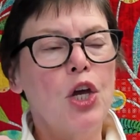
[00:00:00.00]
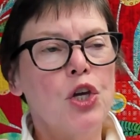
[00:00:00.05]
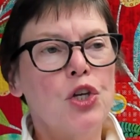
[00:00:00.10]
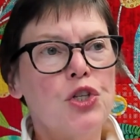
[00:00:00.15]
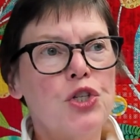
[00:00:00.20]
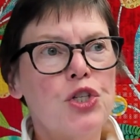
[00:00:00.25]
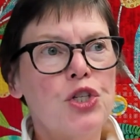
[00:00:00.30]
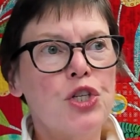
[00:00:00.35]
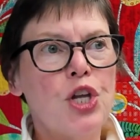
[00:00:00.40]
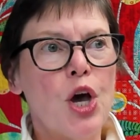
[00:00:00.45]

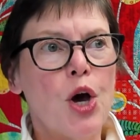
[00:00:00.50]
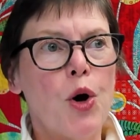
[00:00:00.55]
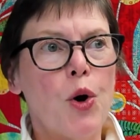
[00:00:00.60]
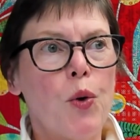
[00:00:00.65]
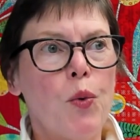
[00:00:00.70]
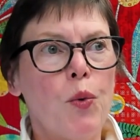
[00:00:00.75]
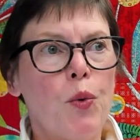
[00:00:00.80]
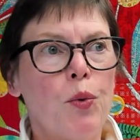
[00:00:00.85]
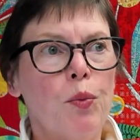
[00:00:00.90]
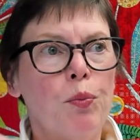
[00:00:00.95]

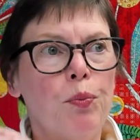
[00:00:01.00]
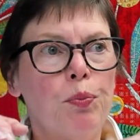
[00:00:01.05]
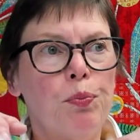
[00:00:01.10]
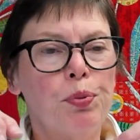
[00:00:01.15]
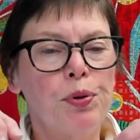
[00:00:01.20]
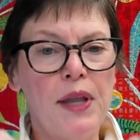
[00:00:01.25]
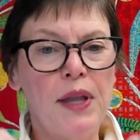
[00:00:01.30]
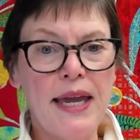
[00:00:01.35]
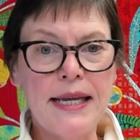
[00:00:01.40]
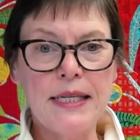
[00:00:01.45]
So
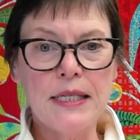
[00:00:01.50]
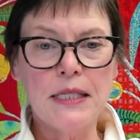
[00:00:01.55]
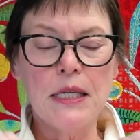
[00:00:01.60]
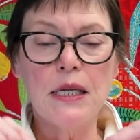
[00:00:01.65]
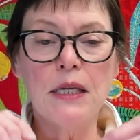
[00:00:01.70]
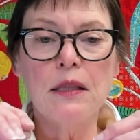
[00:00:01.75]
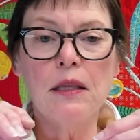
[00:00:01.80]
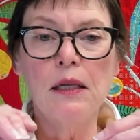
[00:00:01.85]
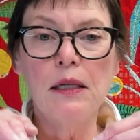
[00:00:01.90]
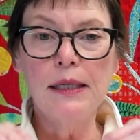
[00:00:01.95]

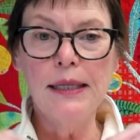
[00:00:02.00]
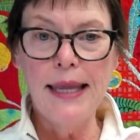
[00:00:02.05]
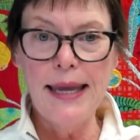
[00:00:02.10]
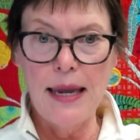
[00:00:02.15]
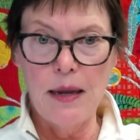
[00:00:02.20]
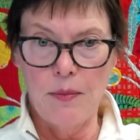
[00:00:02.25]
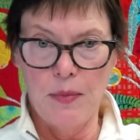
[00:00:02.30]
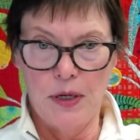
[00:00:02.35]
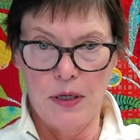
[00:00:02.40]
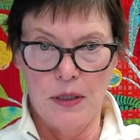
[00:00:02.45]
placing the
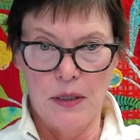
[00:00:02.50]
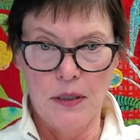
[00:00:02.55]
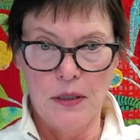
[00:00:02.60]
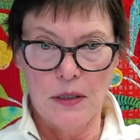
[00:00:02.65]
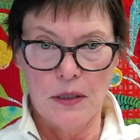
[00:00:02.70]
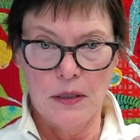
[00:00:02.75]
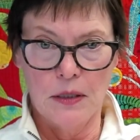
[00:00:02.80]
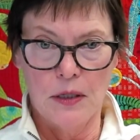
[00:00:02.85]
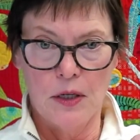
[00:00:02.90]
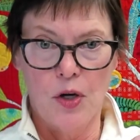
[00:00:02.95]
laminate
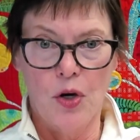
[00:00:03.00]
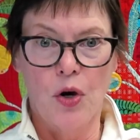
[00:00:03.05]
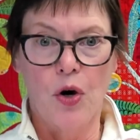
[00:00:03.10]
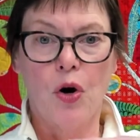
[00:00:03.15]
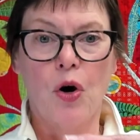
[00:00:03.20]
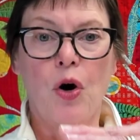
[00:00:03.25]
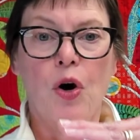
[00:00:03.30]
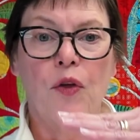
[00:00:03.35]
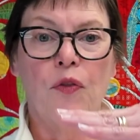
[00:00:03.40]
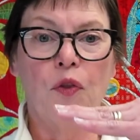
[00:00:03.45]

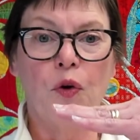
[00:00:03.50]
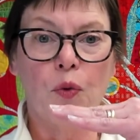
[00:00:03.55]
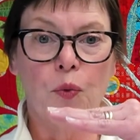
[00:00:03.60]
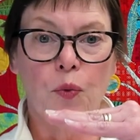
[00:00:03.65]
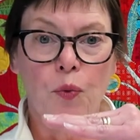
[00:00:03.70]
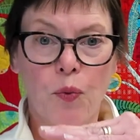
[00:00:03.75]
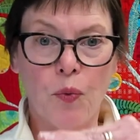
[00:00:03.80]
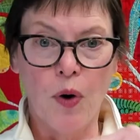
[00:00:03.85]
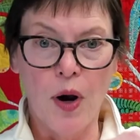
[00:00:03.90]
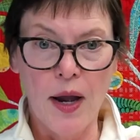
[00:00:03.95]
on the
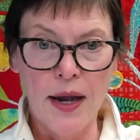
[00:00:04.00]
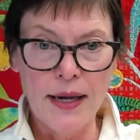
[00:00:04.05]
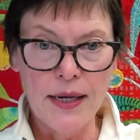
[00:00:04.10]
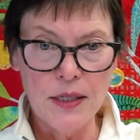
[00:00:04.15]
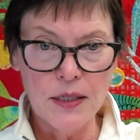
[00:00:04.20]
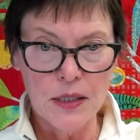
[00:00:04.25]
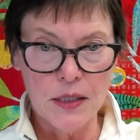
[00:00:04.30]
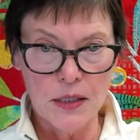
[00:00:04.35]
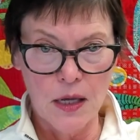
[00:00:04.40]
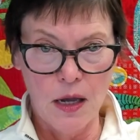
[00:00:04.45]

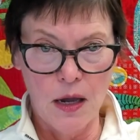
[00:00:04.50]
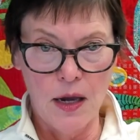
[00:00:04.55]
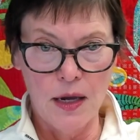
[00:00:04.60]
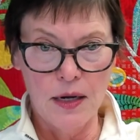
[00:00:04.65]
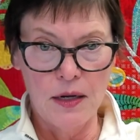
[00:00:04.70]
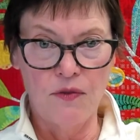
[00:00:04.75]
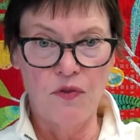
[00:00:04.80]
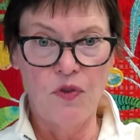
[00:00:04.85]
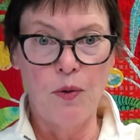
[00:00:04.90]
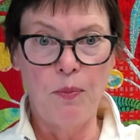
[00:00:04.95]
right
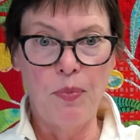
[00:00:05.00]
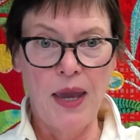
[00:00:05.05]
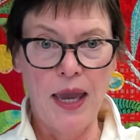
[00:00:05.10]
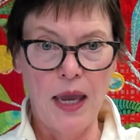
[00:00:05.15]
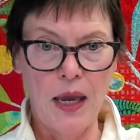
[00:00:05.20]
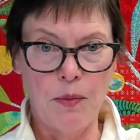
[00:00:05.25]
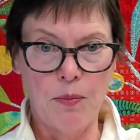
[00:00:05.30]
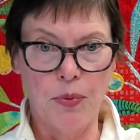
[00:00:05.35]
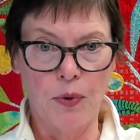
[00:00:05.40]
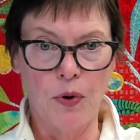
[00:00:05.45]
side of the
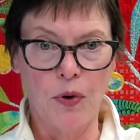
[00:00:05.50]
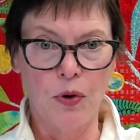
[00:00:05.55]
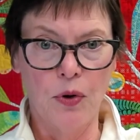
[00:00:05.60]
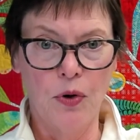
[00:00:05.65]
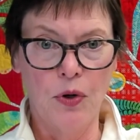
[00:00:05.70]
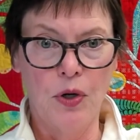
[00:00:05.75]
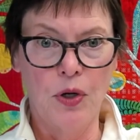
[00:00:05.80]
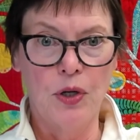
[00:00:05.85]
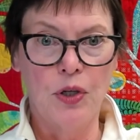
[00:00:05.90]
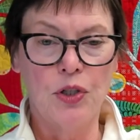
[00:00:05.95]
paper
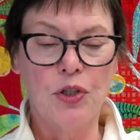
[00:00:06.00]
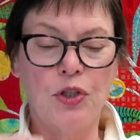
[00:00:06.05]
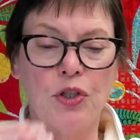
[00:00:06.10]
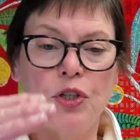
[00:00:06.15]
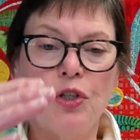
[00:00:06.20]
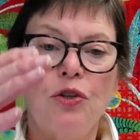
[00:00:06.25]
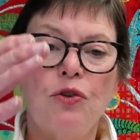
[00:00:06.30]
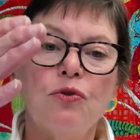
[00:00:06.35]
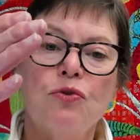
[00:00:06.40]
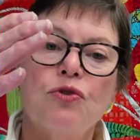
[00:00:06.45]
to
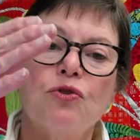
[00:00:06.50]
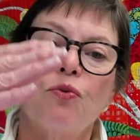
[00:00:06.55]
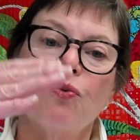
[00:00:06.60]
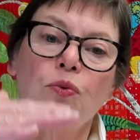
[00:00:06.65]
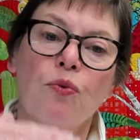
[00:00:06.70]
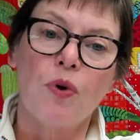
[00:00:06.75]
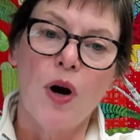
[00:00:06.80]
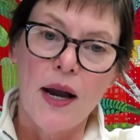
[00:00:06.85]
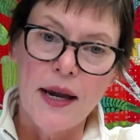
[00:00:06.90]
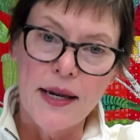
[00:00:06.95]
use
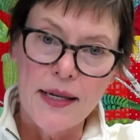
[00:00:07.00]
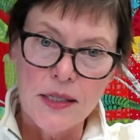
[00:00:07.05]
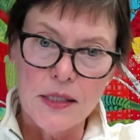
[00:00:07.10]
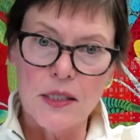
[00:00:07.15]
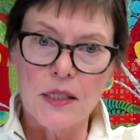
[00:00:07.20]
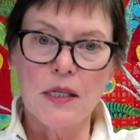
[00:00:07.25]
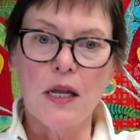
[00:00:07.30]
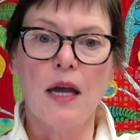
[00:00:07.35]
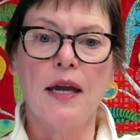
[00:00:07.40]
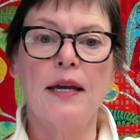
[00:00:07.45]
right
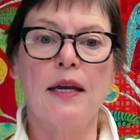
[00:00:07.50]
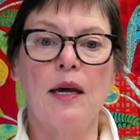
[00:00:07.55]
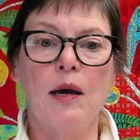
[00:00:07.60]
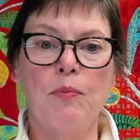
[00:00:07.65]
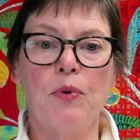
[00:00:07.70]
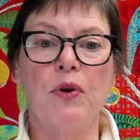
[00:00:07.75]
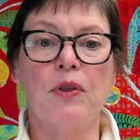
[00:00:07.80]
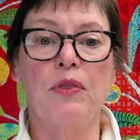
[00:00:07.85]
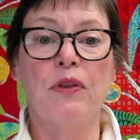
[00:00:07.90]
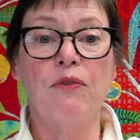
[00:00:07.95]
side up
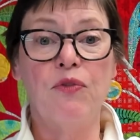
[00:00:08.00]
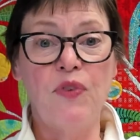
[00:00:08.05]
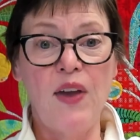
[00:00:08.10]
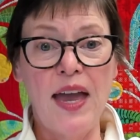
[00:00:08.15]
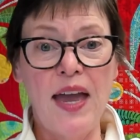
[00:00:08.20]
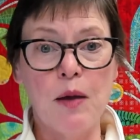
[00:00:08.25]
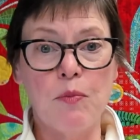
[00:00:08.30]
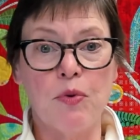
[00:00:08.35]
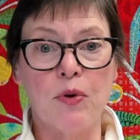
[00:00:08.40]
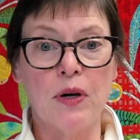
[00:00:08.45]
on the
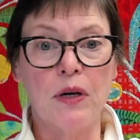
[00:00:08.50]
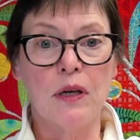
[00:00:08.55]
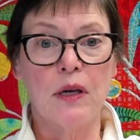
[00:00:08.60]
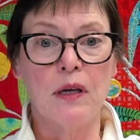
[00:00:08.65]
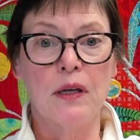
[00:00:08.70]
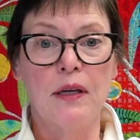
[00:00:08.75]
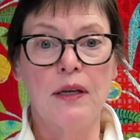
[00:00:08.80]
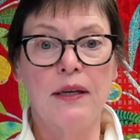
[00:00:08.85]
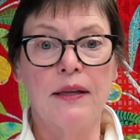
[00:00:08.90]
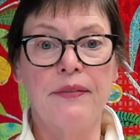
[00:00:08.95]
fabric,
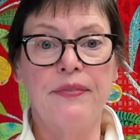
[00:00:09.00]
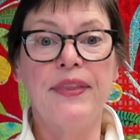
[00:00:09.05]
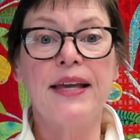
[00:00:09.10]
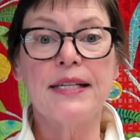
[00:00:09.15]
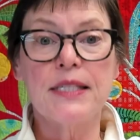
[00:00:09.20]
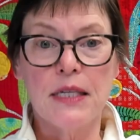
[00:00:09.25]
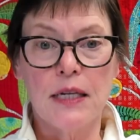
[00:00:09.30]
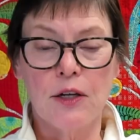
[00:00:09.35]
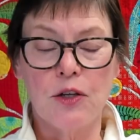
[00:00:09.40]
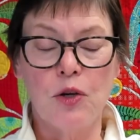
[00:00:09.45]

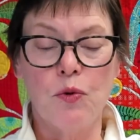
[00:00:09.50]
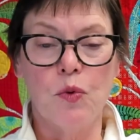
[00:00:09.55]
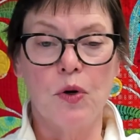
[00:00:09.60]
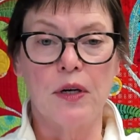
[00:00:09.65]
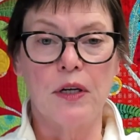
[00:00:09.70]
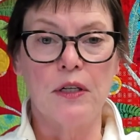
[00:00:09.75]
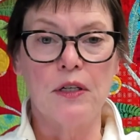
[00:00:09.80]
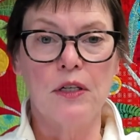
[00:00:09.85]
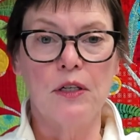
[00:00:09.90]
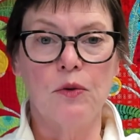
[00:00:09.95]
that's how you
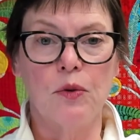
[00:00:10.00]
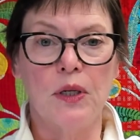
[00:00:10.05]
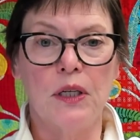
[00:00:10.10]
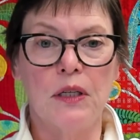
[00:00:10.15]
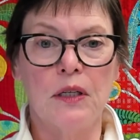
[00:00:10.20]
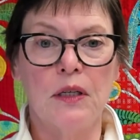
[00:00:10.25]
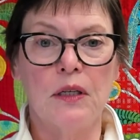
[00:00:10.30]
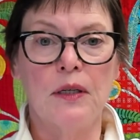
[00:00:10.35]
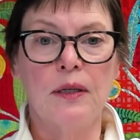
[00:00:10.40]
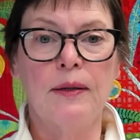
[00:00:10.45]
want to do
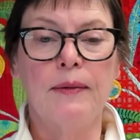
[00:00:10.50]
it